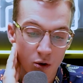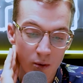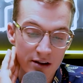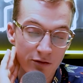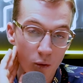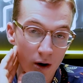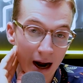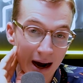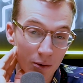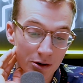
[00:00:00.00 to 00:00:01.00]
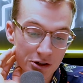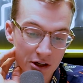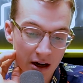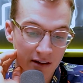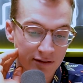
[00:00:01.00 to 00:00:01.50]
24 hours
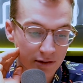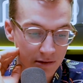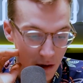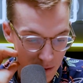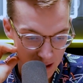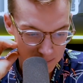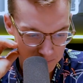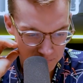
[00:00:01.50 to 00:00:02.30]
of loading.